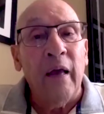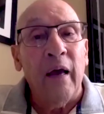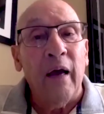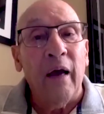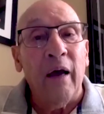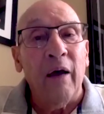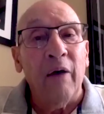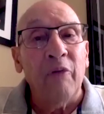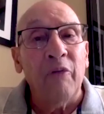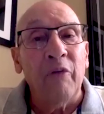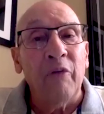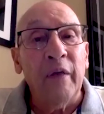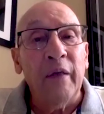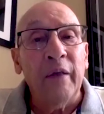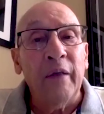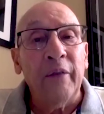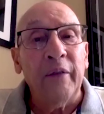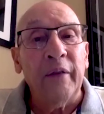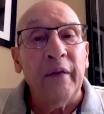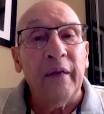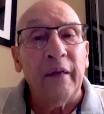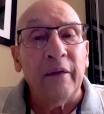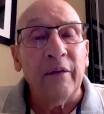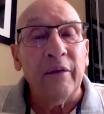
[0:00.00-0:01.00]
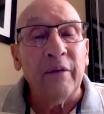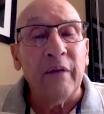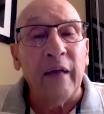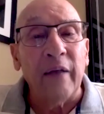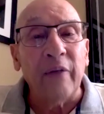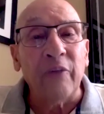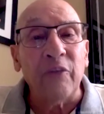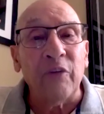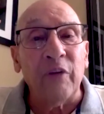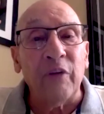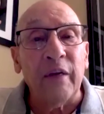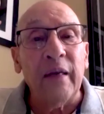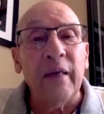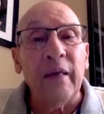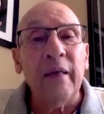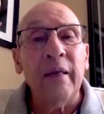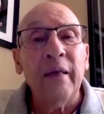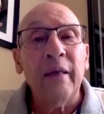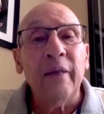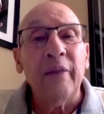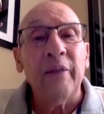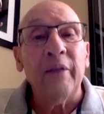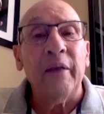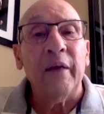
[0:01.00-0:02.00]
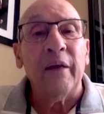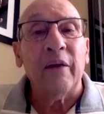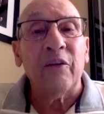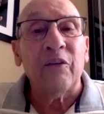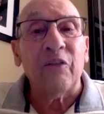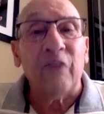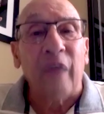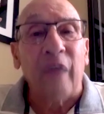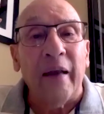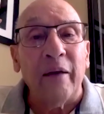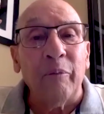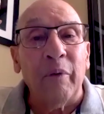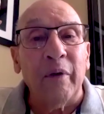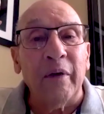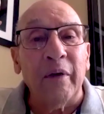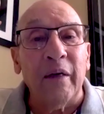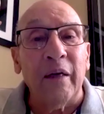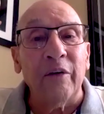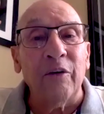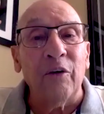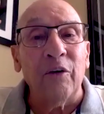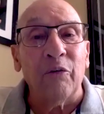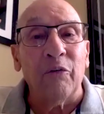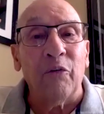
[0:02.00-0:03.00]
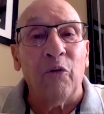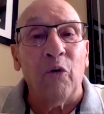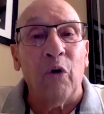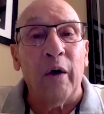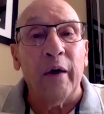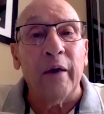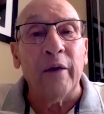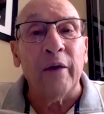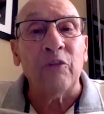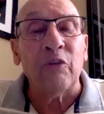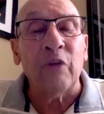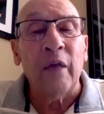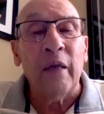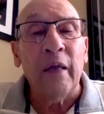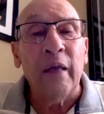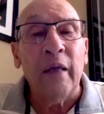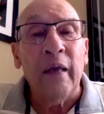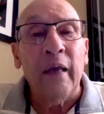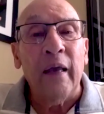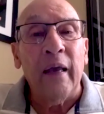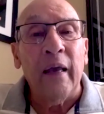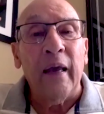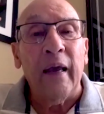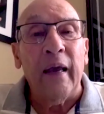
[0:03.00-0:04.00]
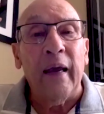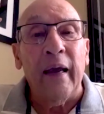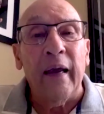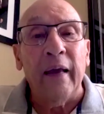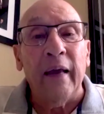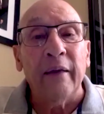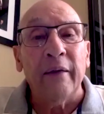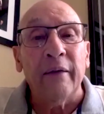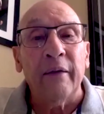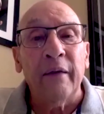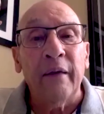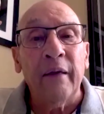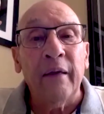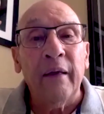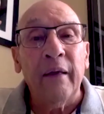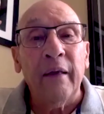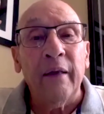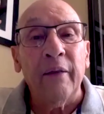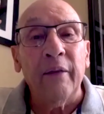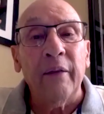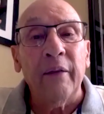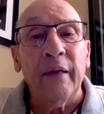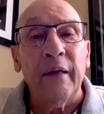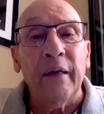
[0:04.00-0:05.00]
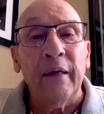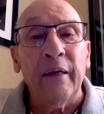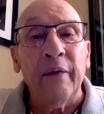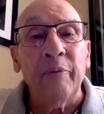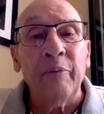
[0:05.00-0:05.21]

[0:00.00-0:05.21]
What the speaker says: of the intensity, the excitement in your voice, and the